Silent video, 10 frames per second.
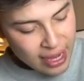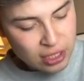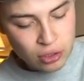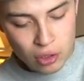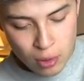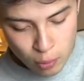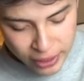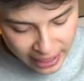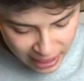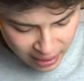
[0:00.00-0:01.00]
next up
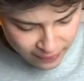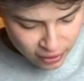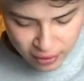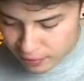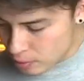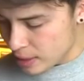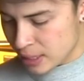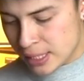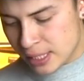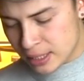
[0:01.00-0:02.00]
we have, I don't even know what
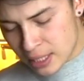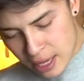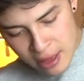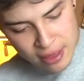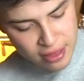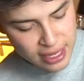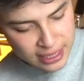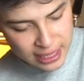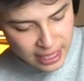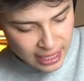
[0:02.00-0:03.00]
this is.
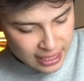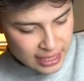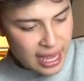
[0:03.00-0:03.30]
This is